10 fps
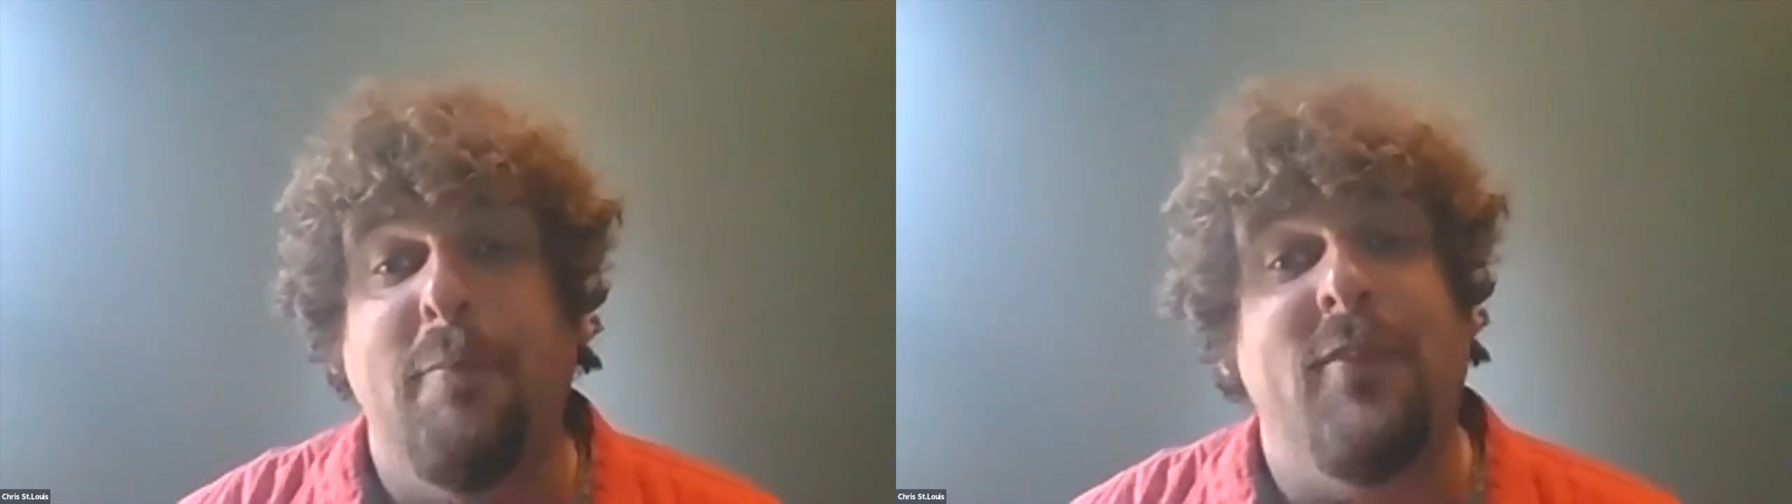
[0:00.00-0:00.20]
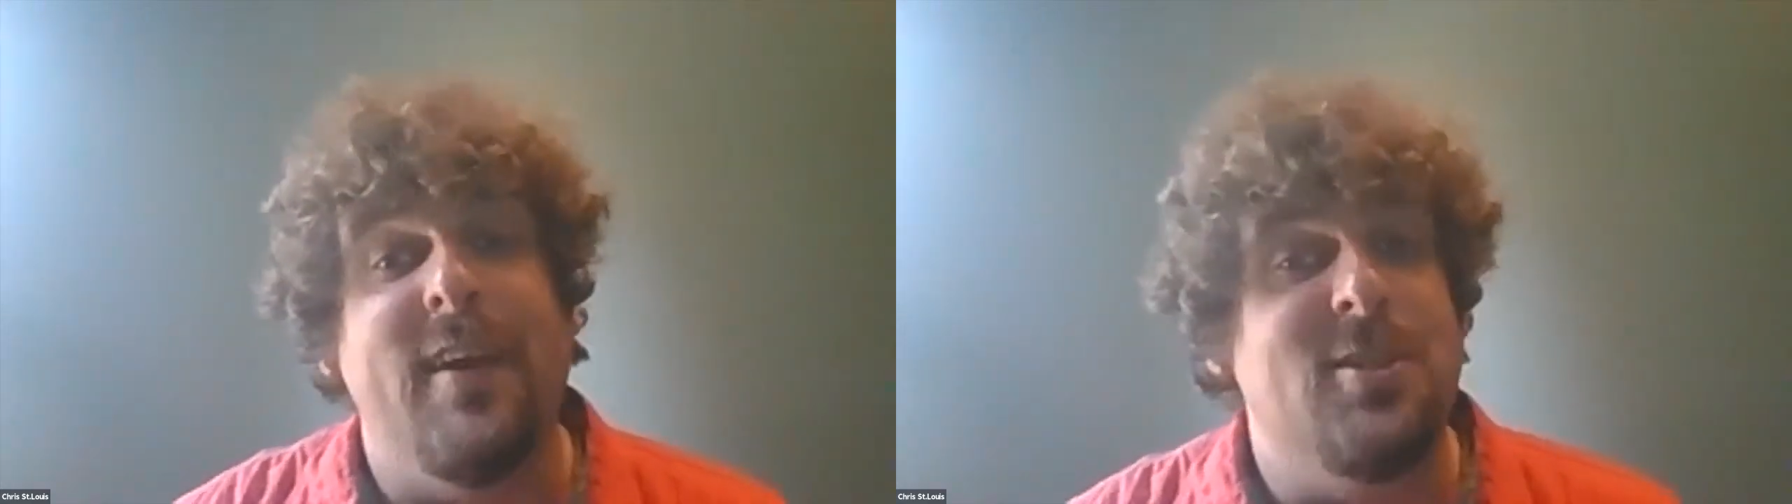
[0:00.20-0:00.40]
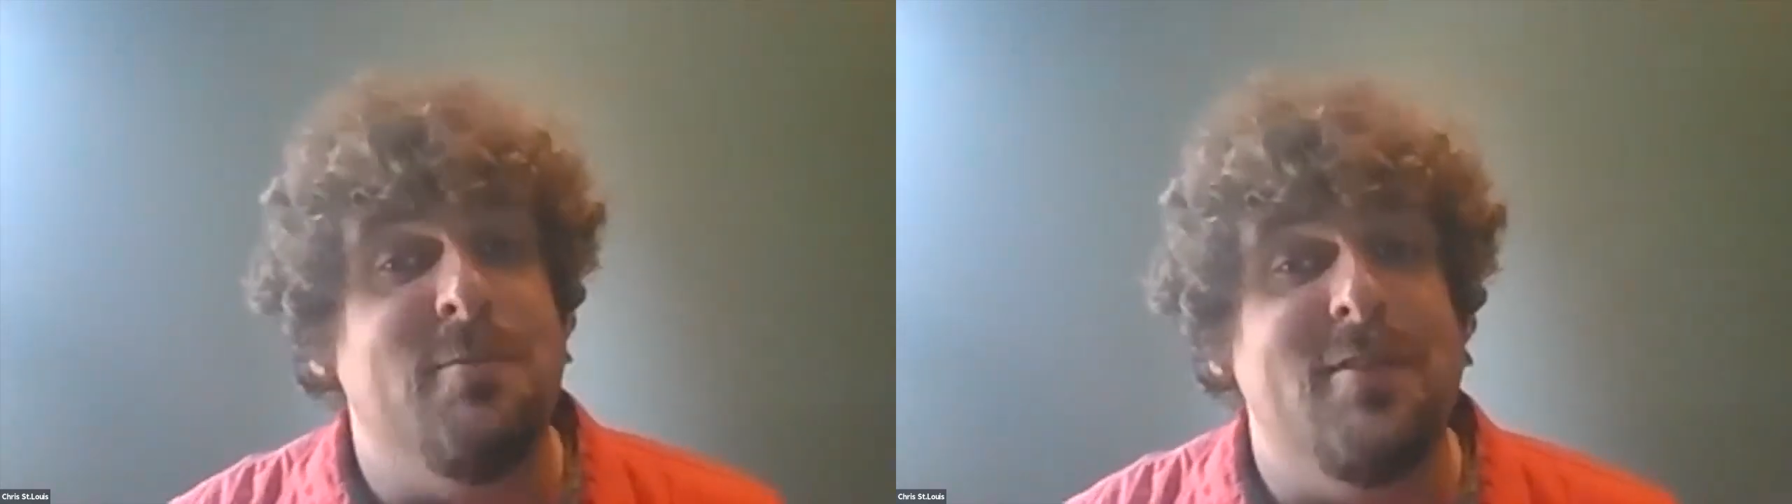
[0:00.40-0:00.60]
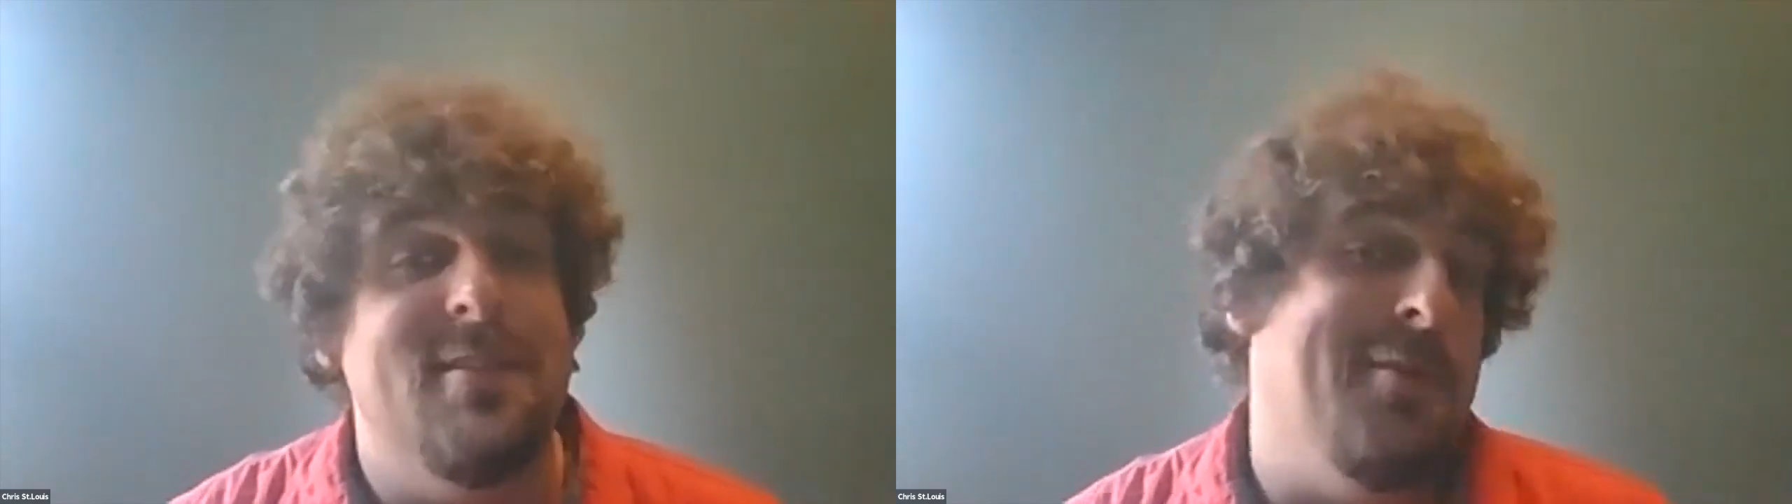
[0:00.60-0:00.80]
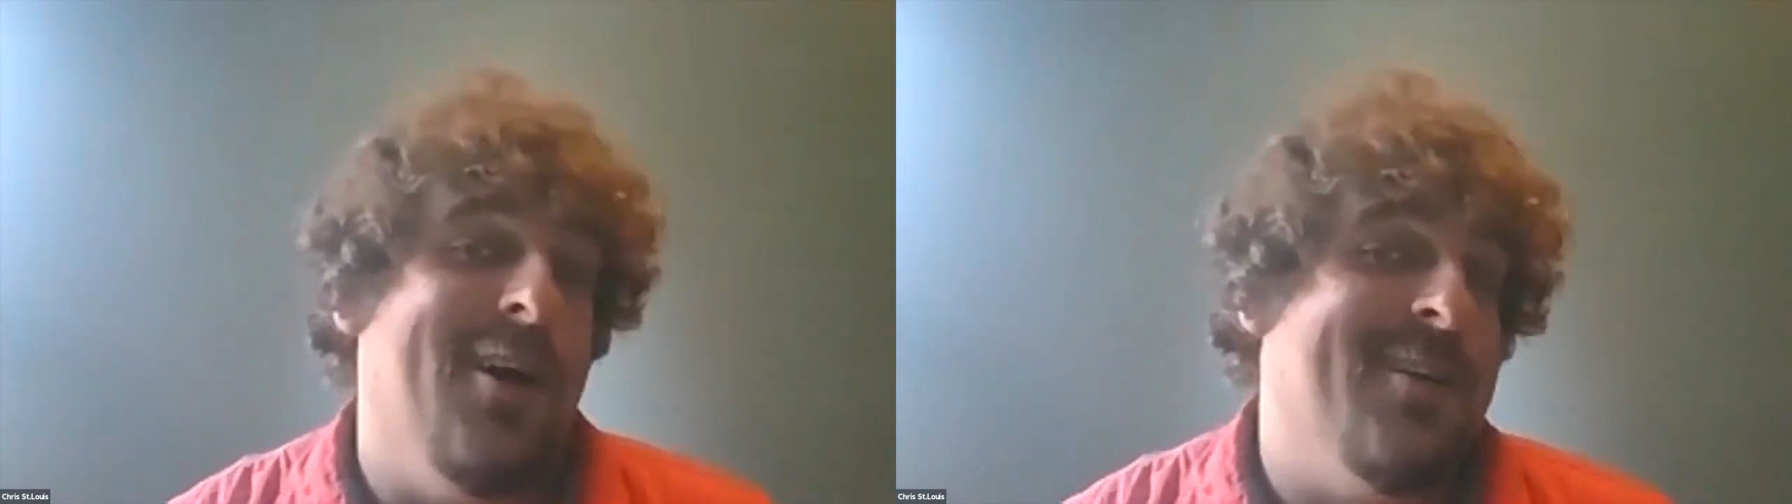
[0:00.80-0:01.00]
vacation
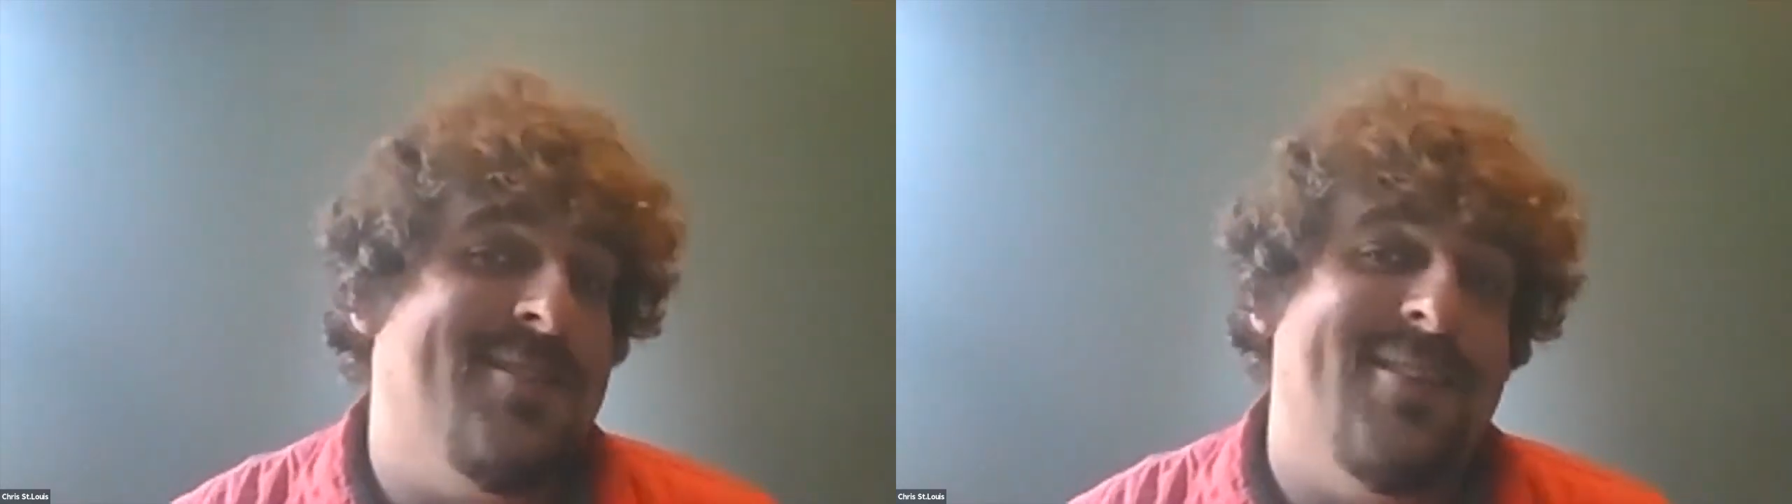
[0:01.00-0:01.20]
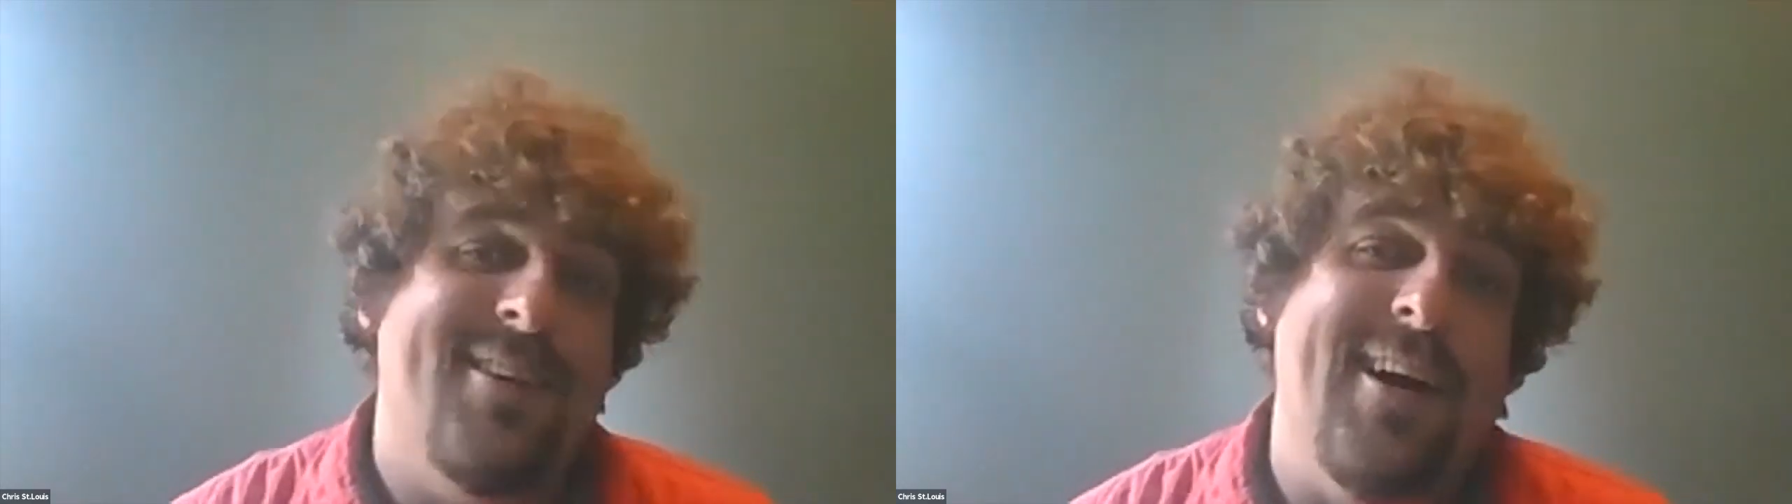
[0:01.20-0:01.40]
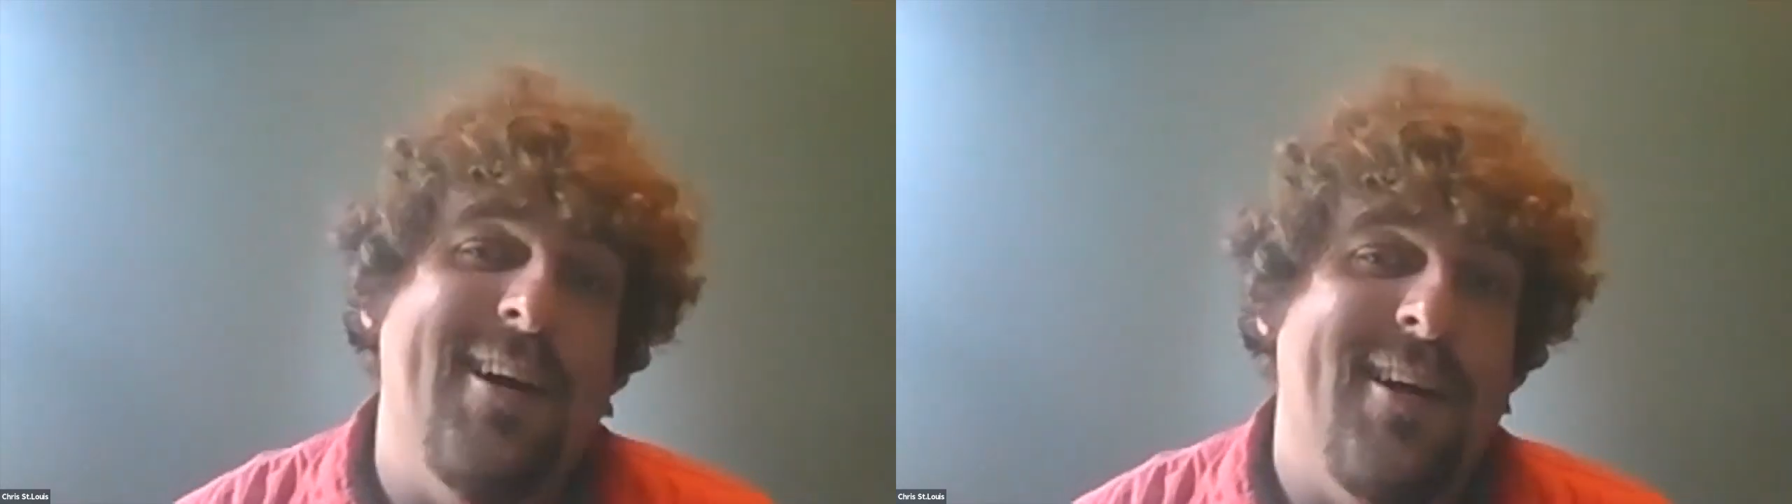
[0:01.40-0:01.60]
person, I'll be honest.